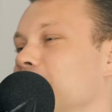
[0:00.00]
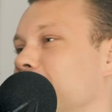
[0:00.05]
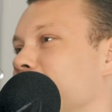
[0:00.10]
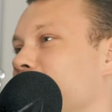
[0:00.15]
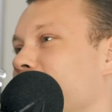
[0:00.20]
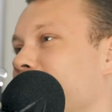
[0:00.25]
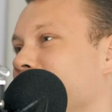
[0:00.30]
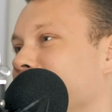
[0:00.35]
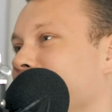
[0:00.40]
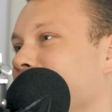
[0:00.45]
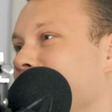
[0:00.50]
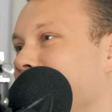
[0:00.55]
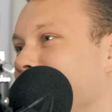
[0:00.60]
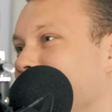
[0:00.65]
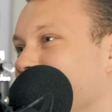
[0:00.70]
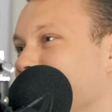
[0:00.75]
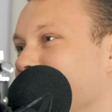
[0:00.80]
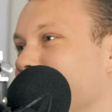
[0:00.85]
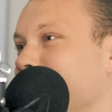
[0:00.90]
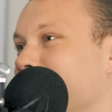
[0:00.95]
of that is
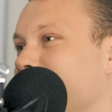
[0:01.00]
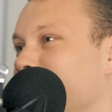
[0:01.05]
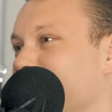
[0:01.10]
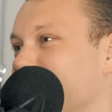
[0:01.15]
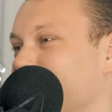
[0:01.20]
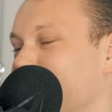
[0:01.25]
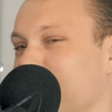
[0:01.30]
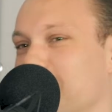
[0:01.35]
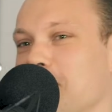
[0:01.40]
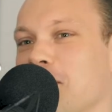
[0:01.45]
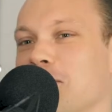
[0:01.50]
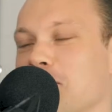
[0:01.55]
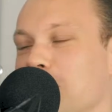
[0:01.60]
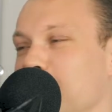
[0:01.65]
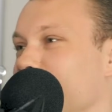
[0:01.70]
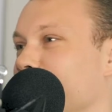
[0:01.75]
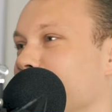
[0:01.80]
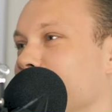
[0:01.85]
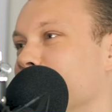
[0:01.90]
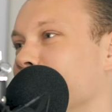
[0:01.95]
like, is lots of
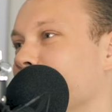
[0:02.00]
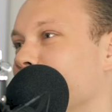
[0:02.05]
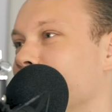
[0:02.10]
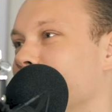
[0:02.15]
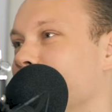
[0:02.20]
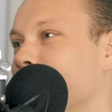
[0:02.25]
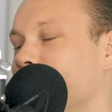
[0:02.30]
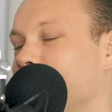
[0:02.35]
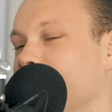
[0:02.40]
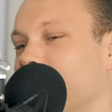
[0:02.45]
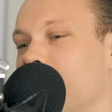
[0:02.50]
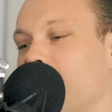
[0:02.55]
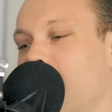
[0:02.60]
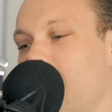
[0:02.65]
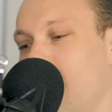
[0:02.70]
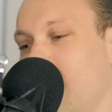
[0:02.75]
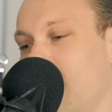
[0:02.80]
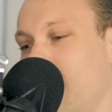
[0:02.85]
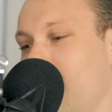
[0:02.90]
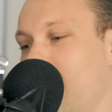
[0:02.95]
people talking about it.
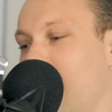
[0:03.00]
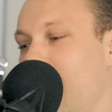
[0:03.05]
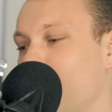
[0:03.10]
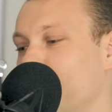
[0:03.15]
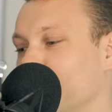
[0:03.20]
I